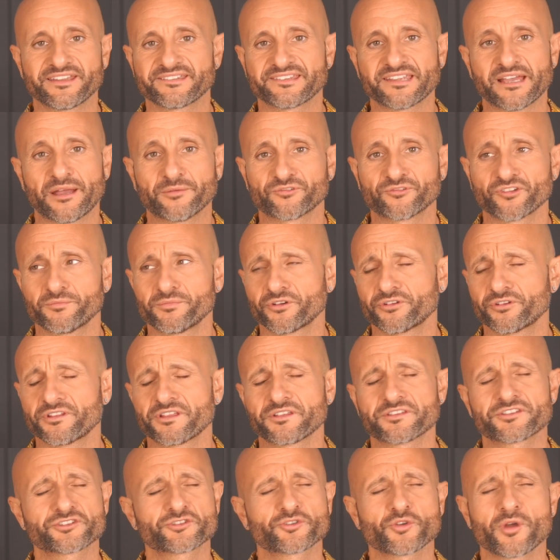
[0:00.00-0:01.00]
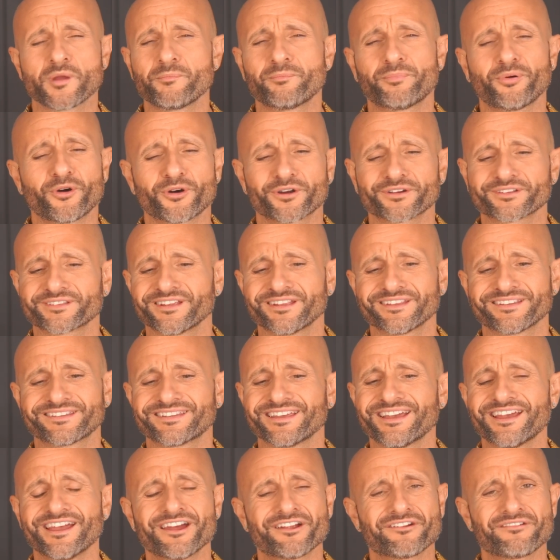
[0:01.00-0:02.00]
the subject because it's so
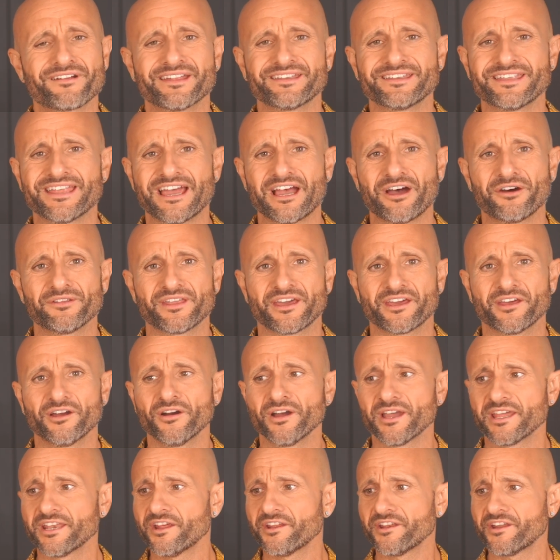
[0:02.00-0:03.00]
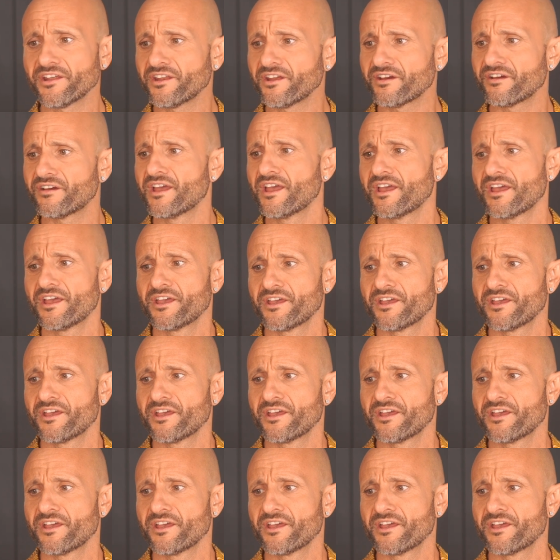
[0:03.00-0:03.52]
important right now that, oh, no.